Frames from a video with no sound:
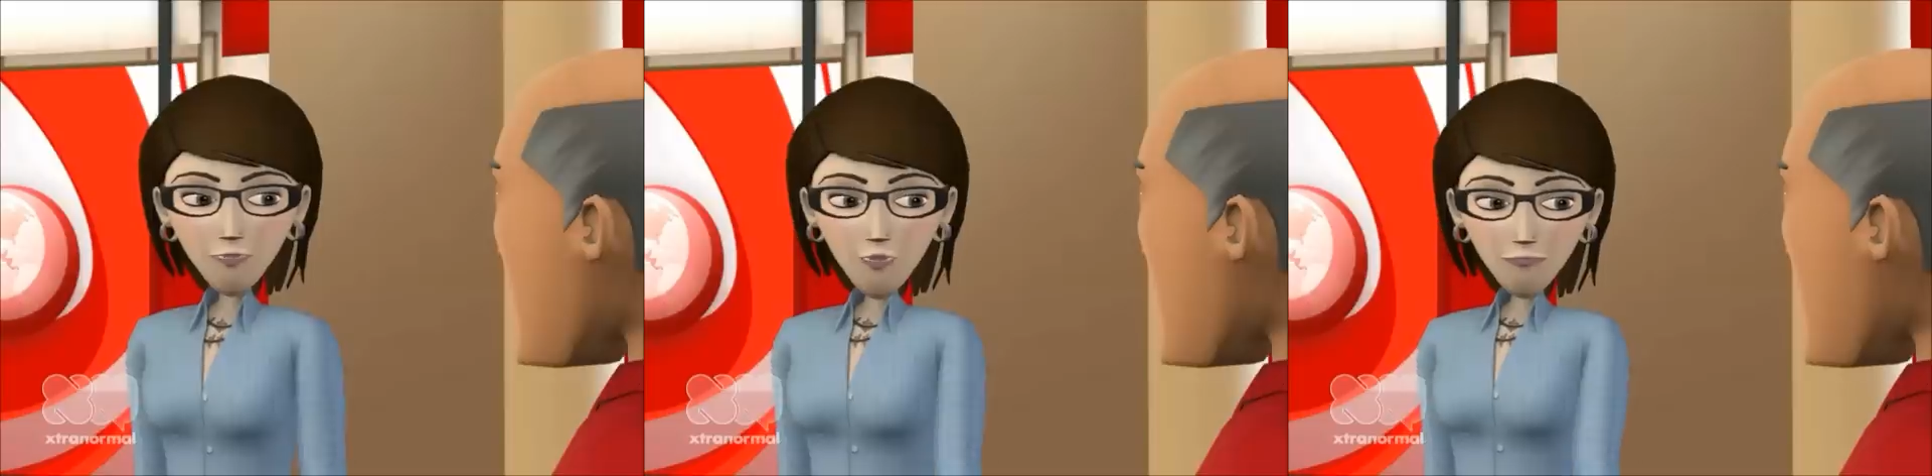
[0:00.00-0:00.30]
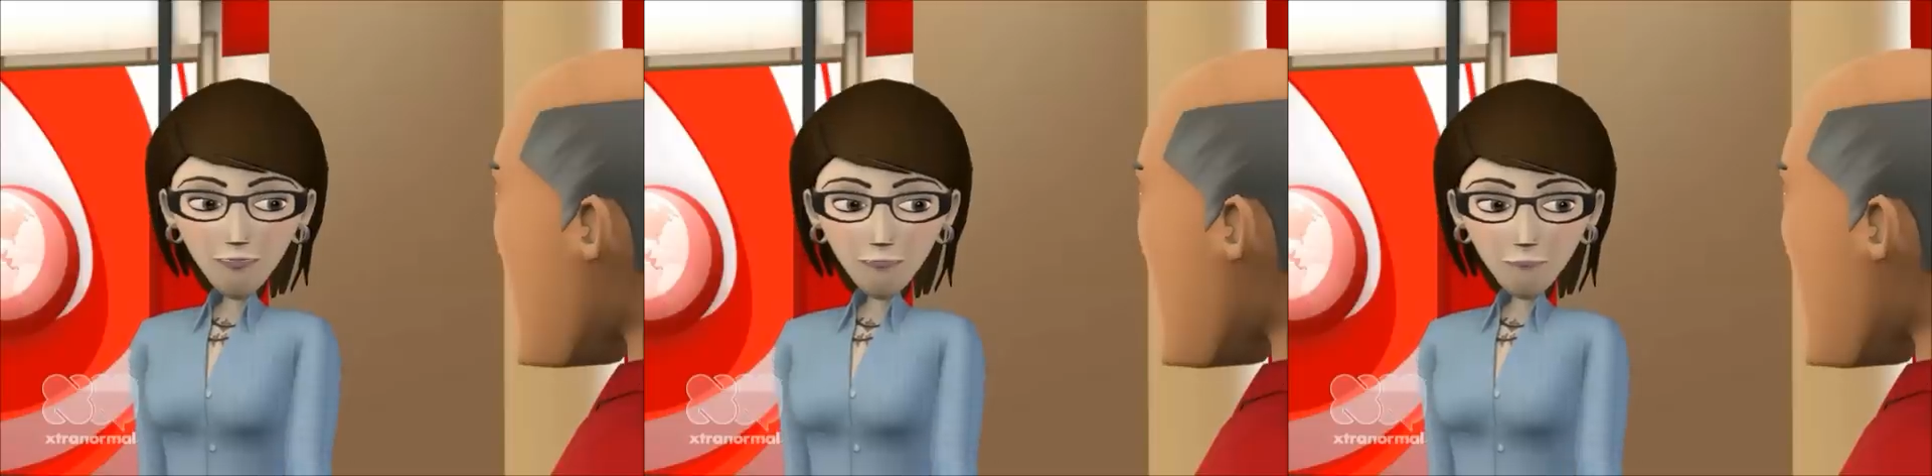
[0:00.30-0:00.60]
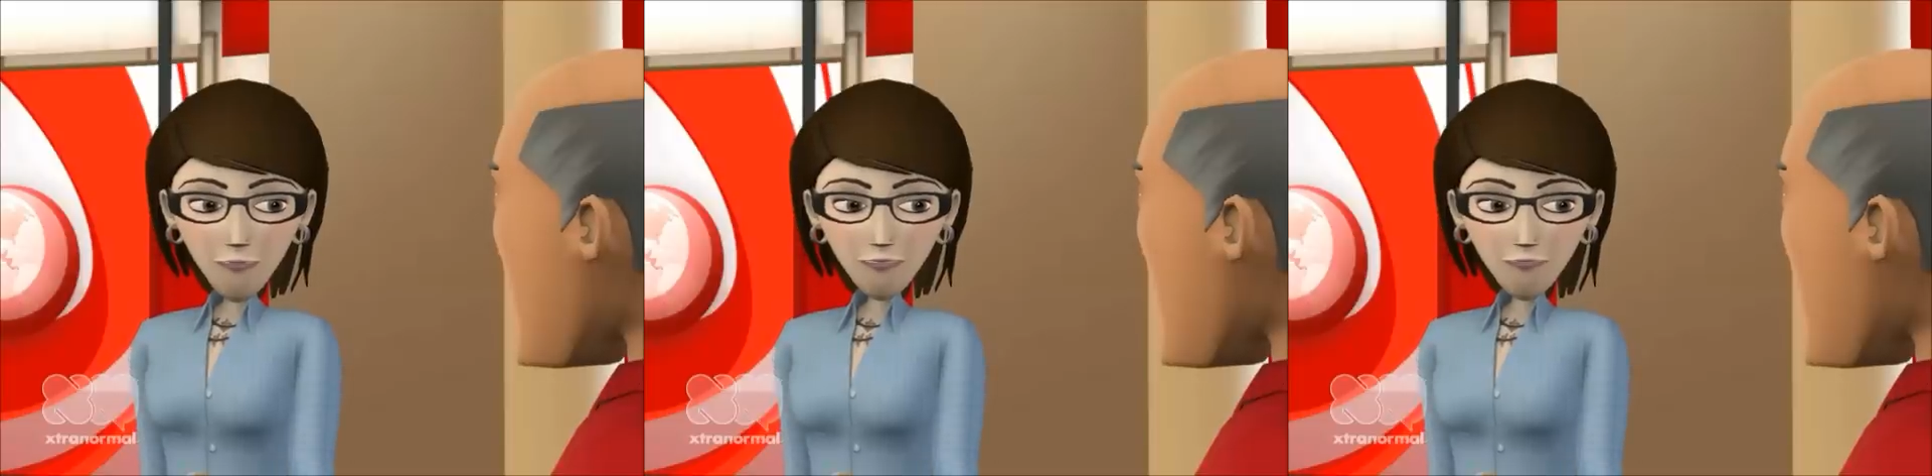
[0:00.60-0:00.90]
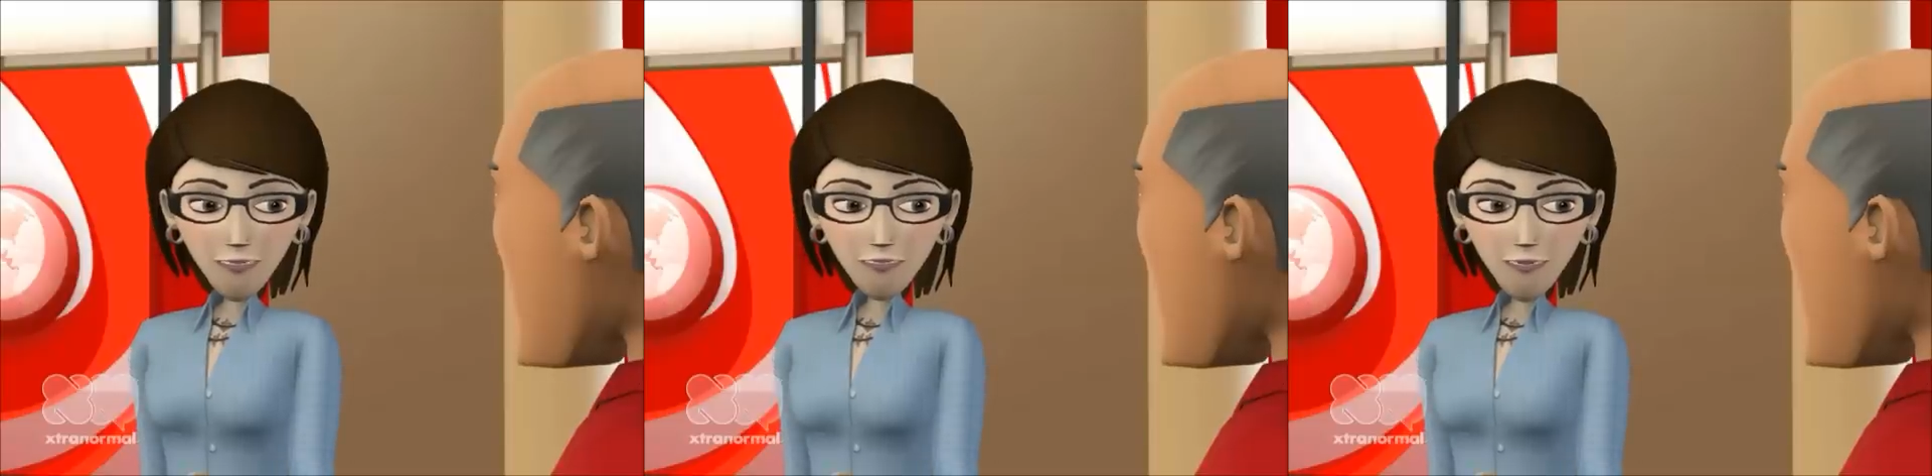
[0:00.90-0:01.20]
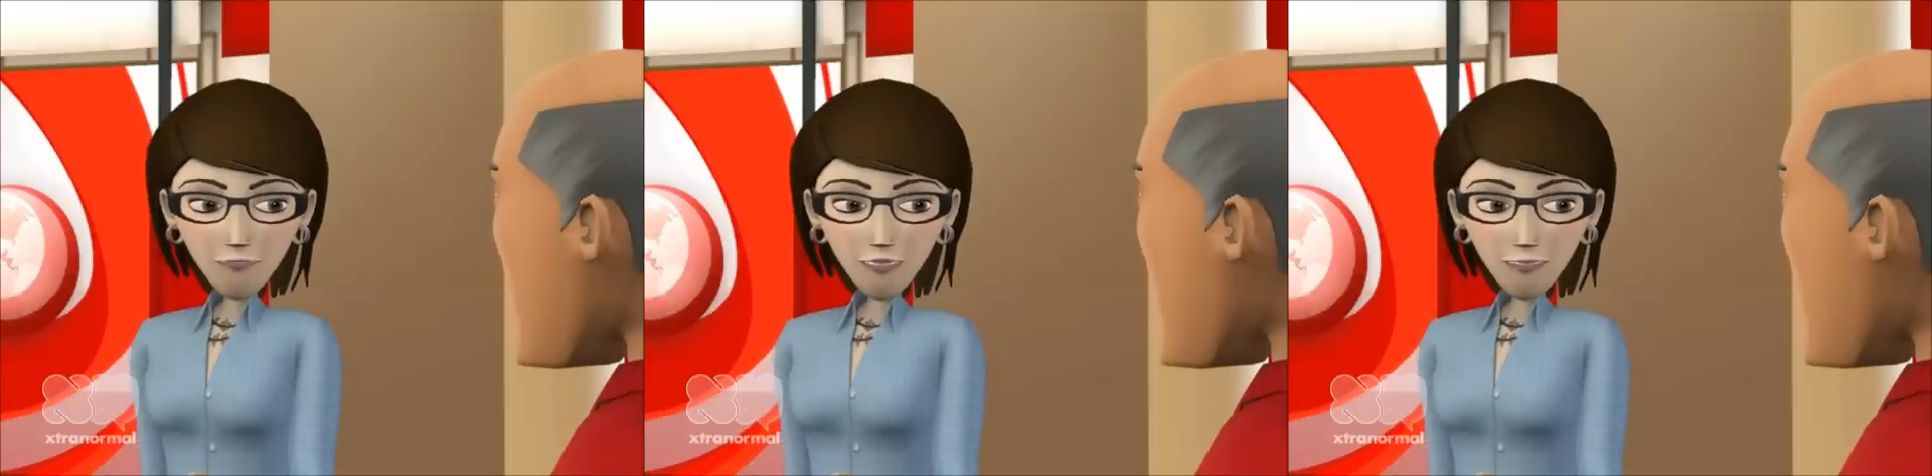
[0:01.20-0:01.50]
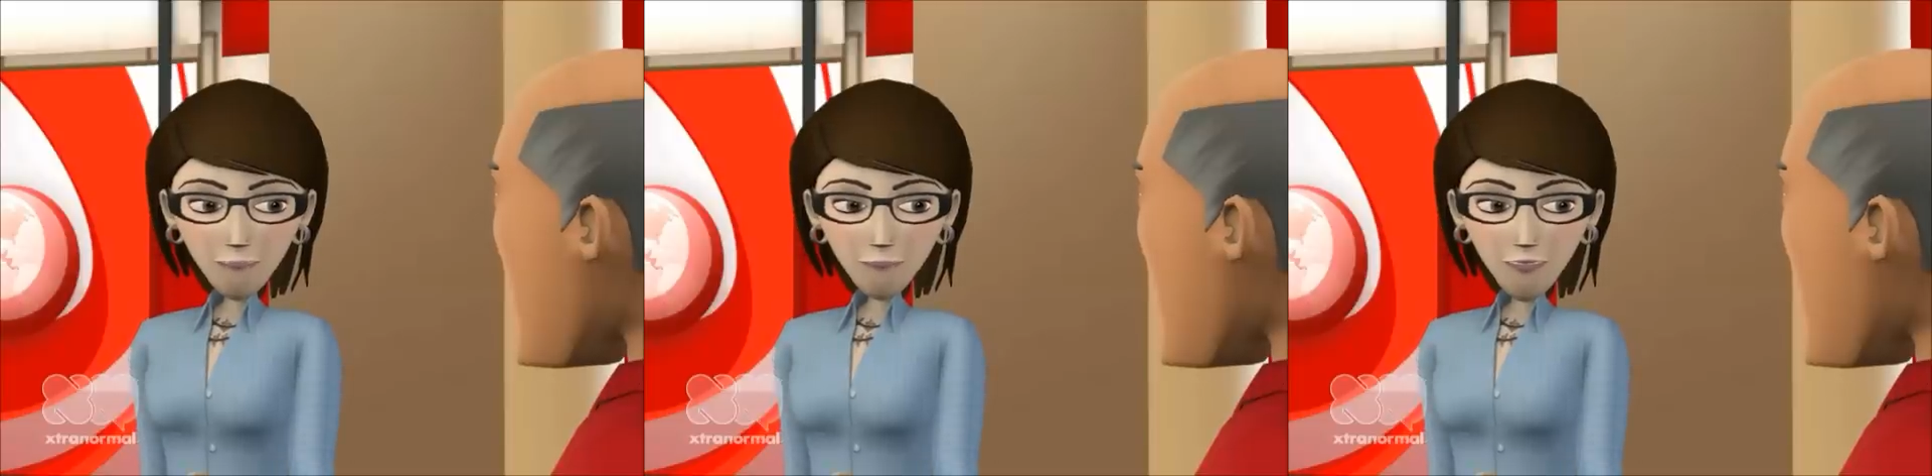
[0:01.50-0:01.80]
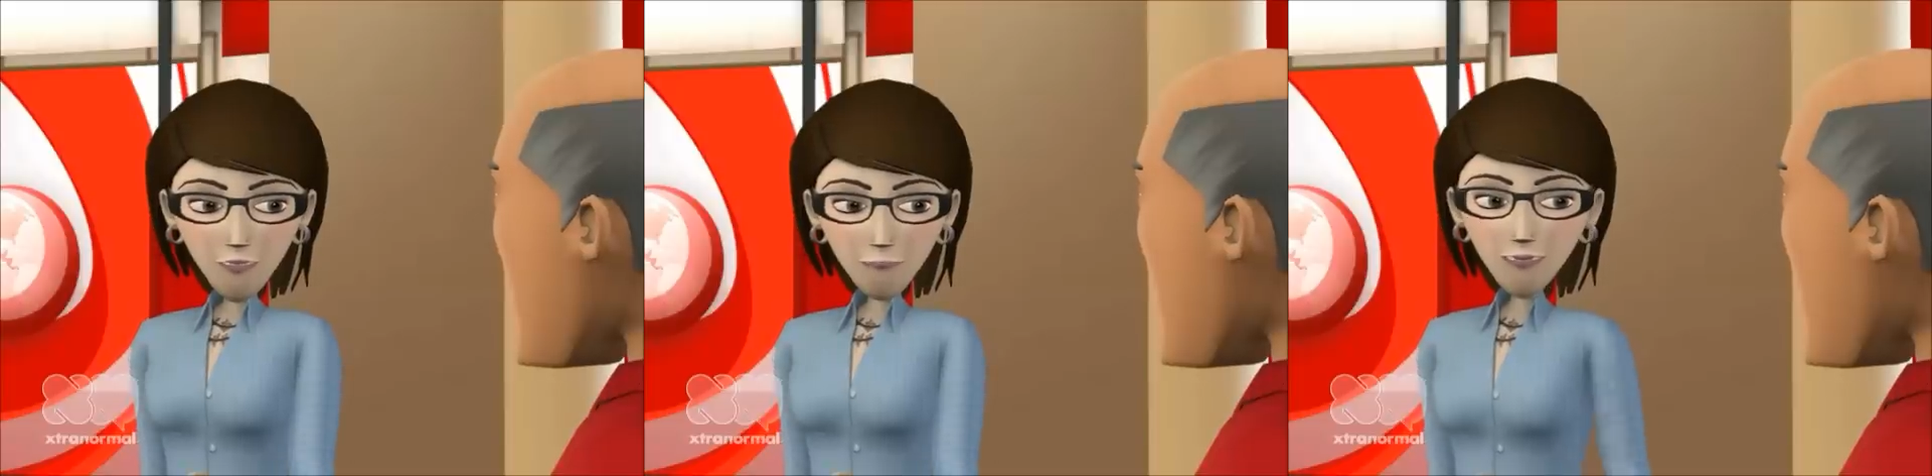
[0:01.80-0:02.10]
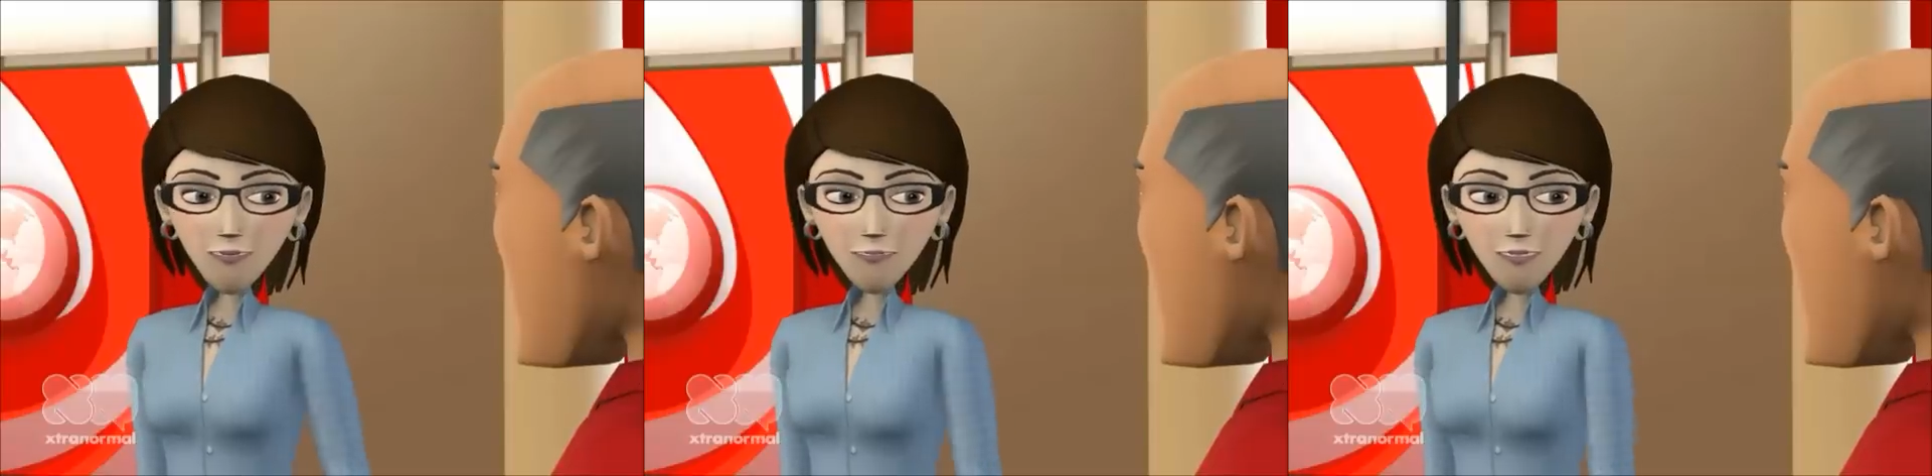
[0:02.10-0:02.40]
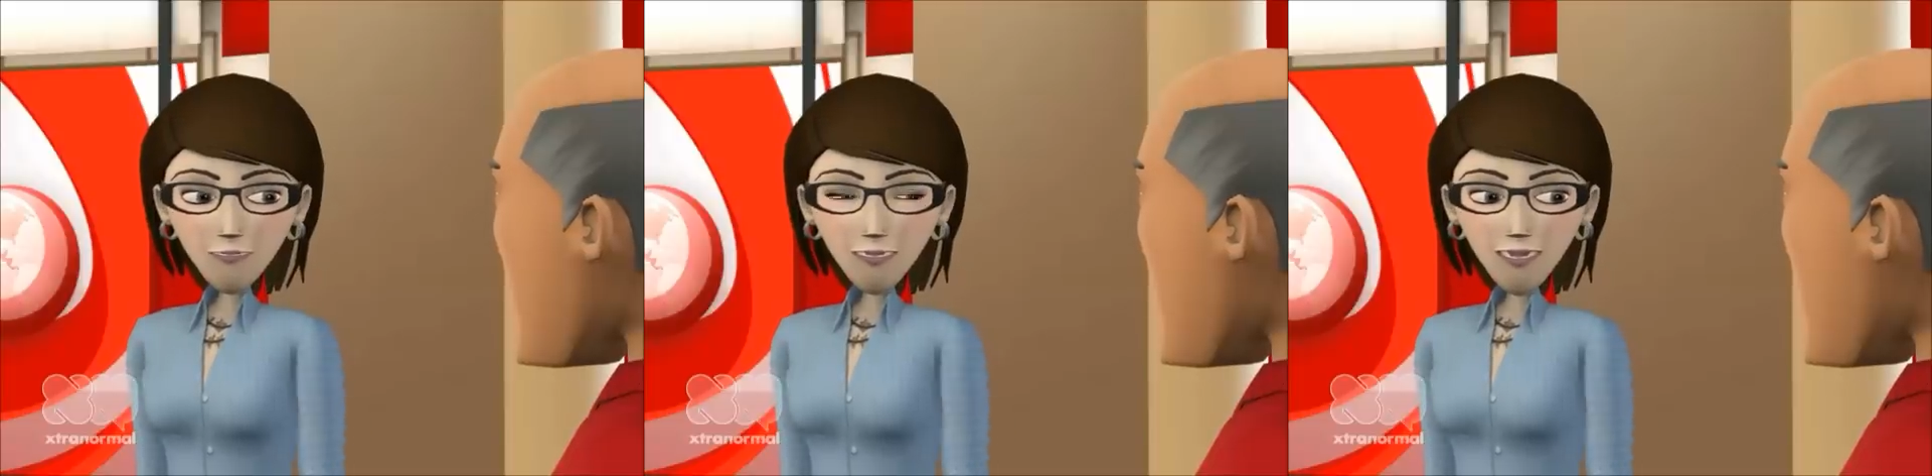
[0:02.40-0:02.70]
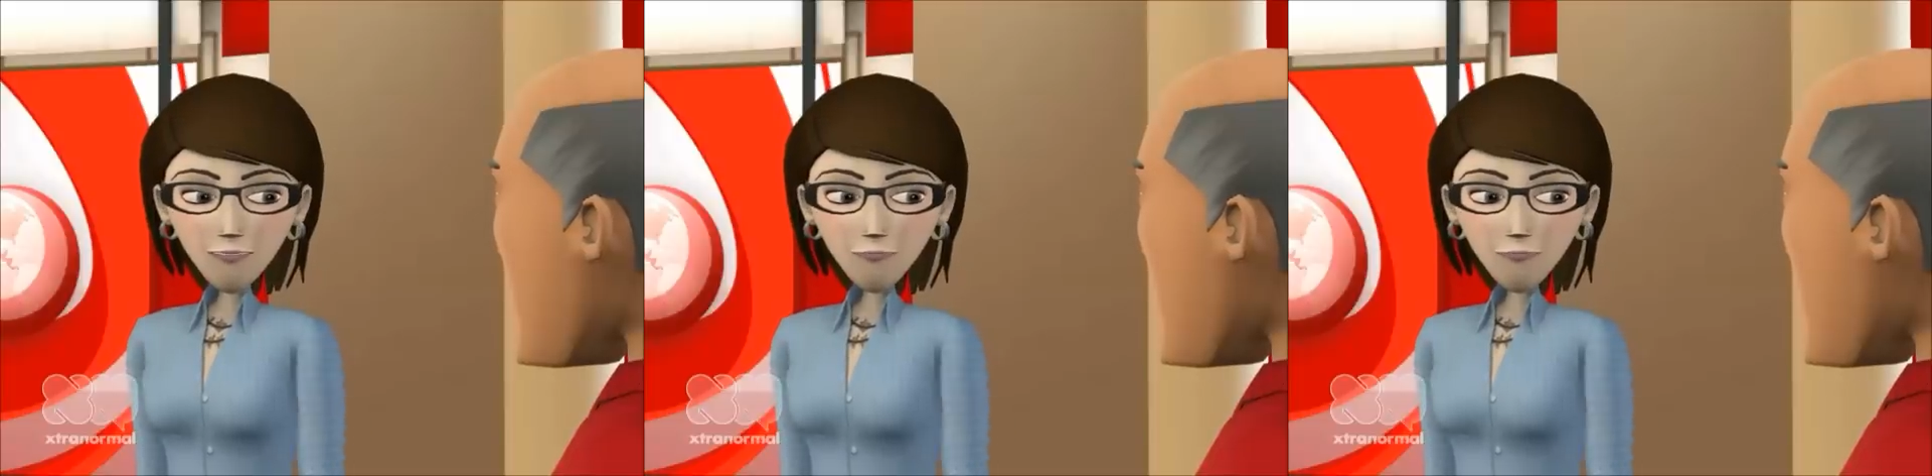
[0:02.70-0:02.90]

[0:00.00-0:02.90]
You have an impressive list of accomplishments, Doctor.